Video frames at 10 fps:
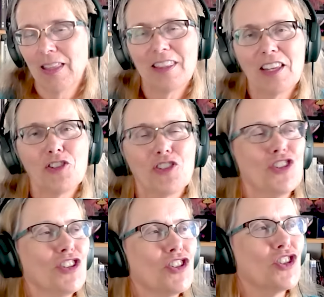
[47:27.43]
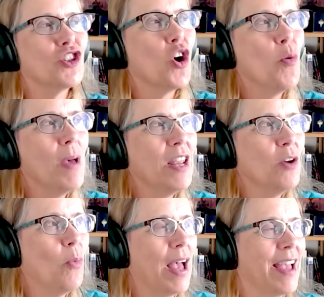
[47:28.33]
There's just so many
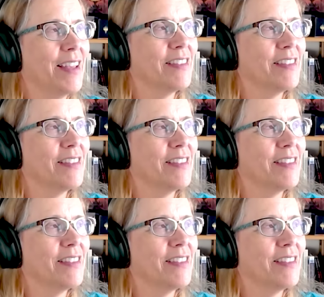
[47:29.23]
ways.